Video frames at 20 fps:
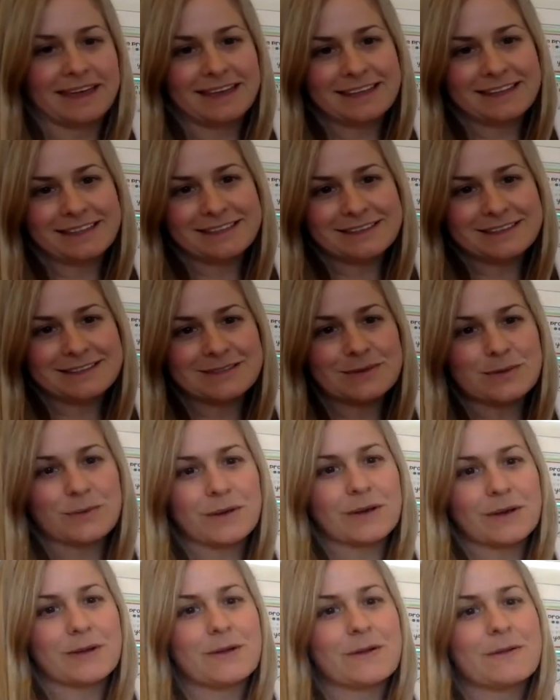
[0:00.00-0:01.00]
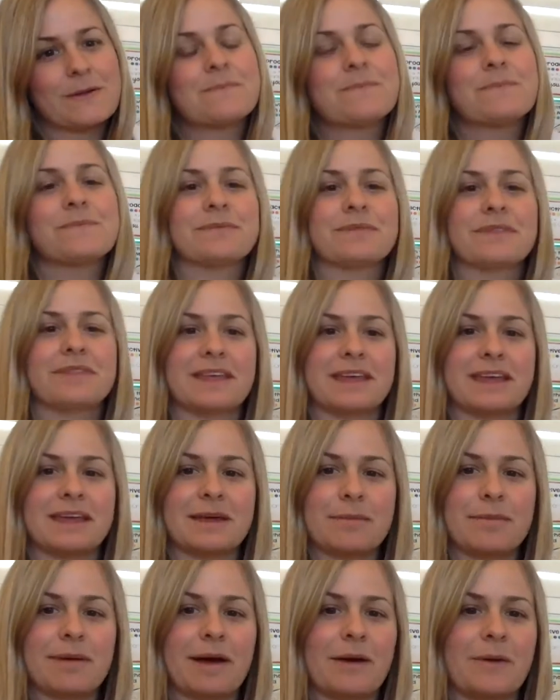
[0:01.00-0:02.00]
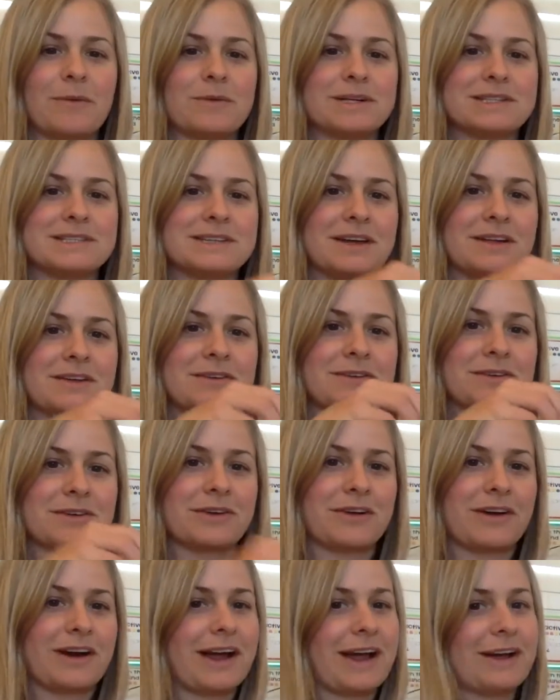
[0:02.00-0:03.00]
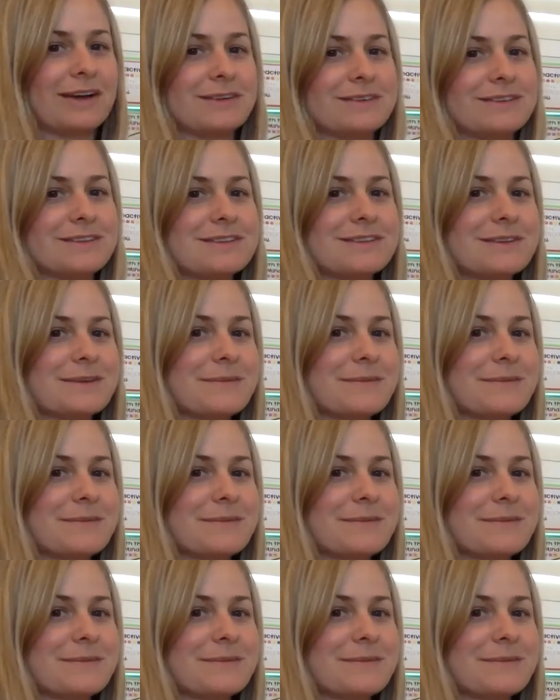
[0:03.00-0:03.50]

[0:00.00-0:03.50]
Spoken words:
in the soil? Think about what's underground.